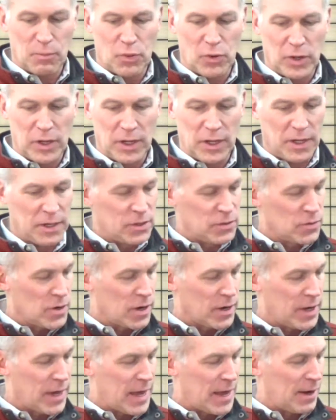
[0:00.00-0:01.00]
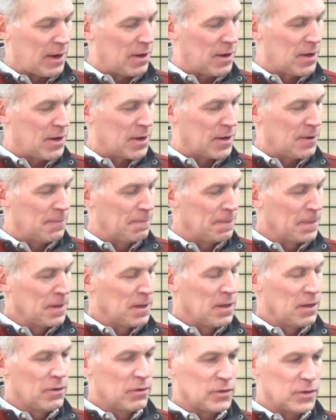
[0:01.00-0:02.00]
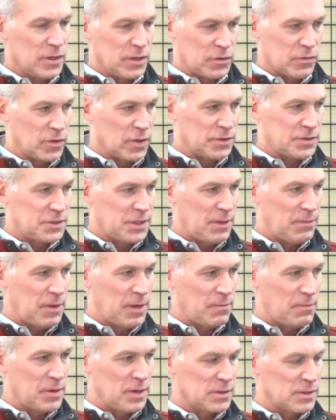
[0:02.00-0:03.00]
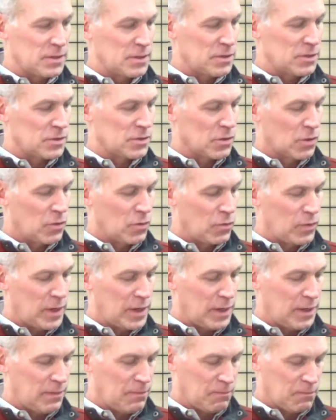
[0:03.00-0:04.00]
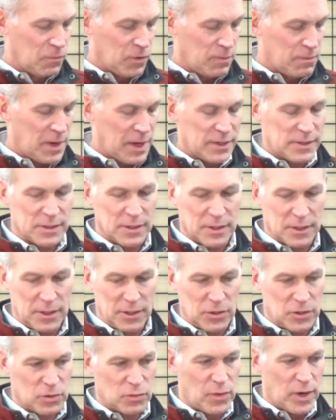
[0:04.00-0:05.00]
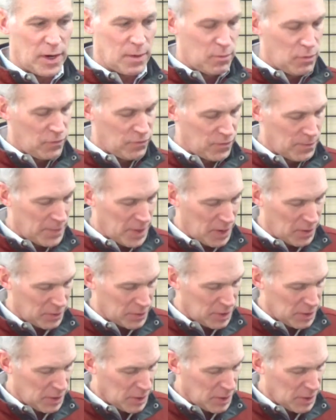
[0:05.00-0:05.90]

putting into our catalog, into our CB business. So we basically just want to move them out.